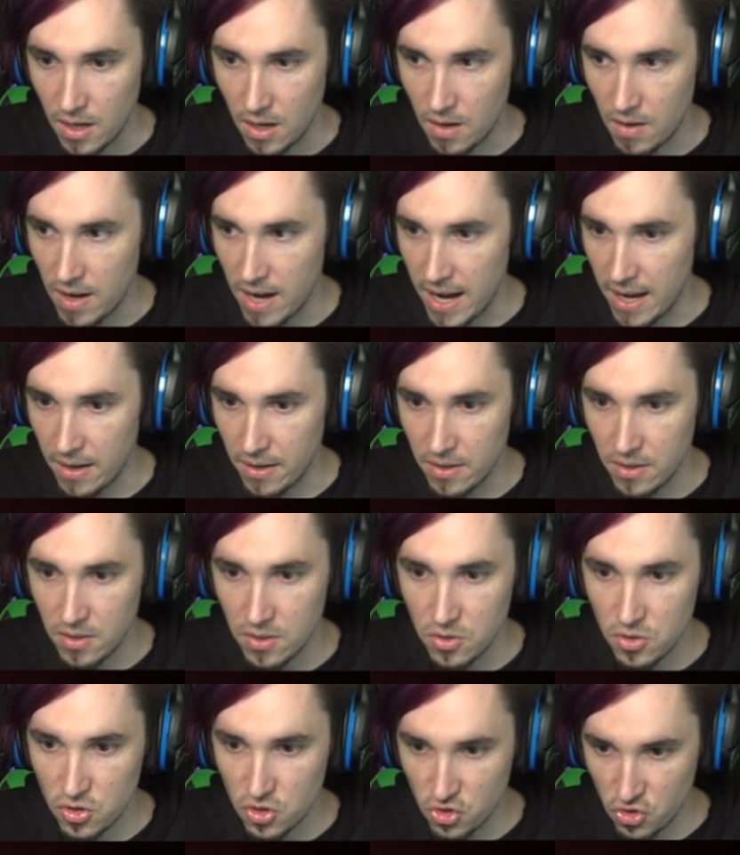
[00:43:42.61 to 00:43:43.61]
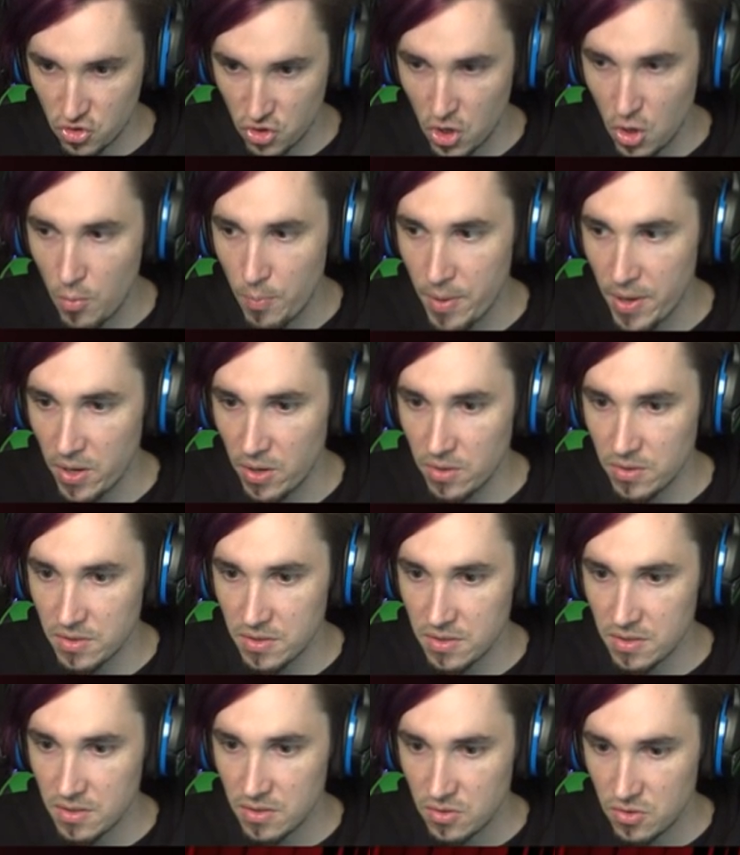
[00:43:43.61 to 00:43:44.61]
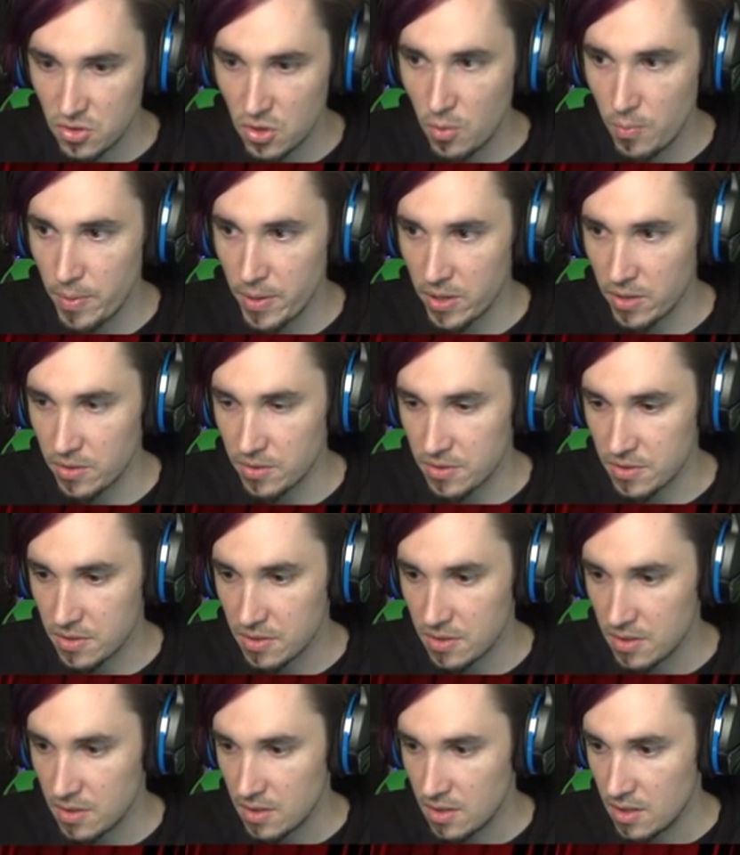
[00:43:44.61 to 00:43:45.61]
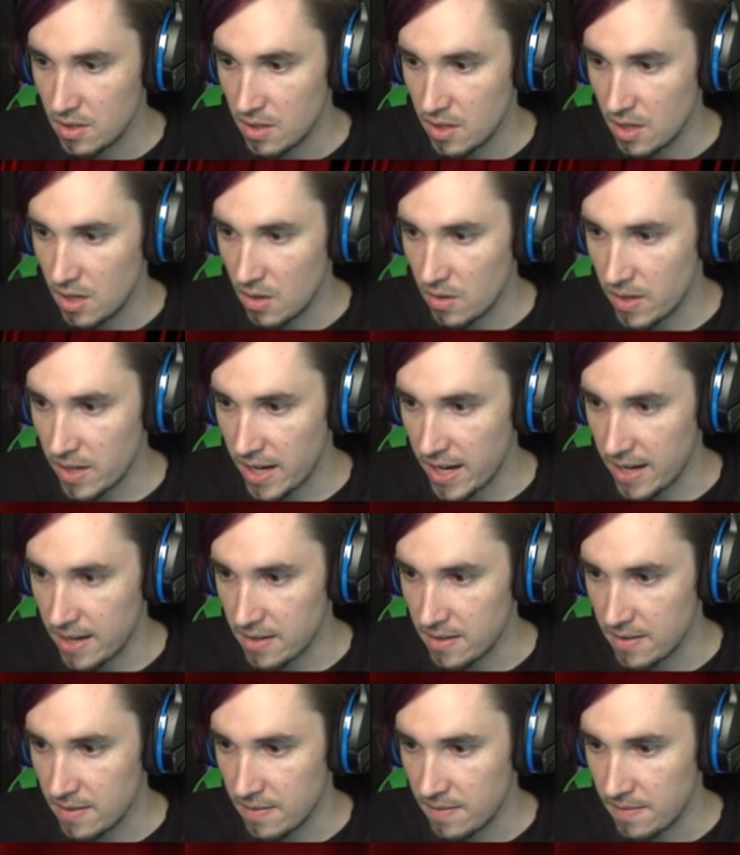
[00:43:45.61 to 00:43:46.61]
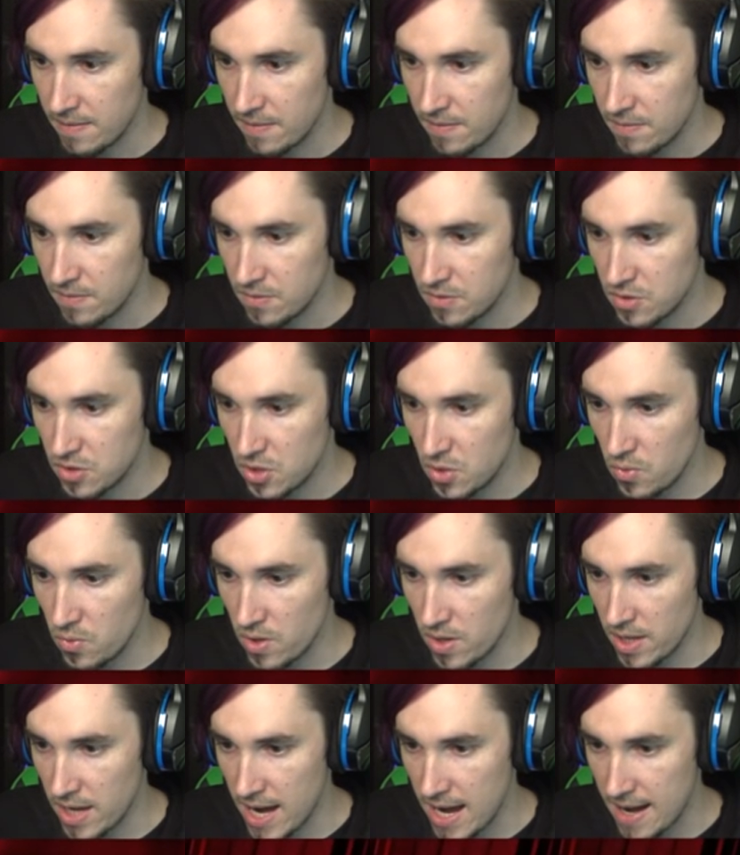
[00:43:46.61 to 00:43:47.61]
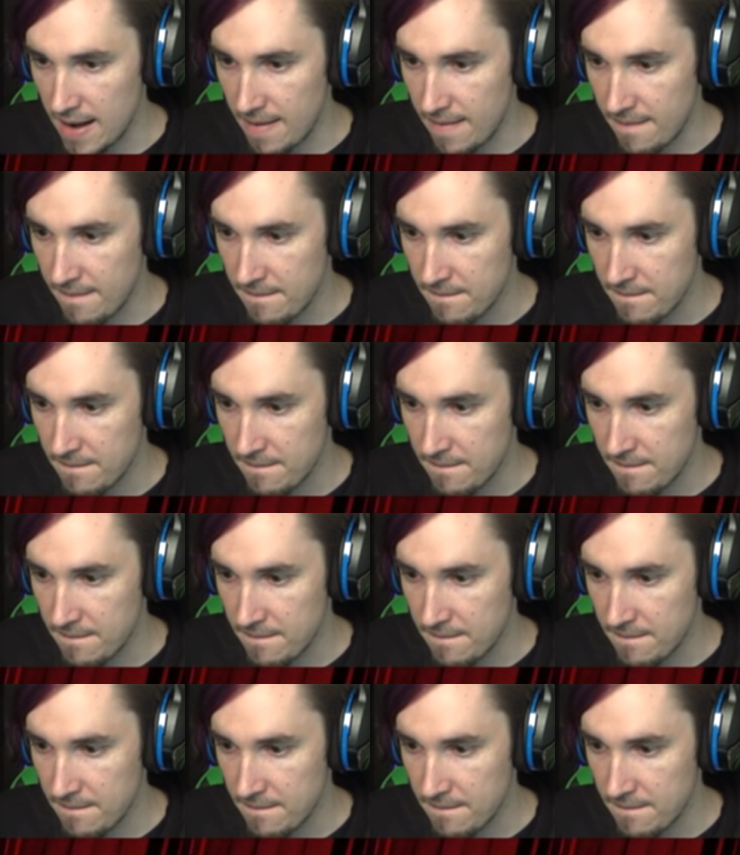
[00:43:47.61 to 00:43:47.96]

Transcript: Alright. Two pills, Two pills. Okay. Two to that.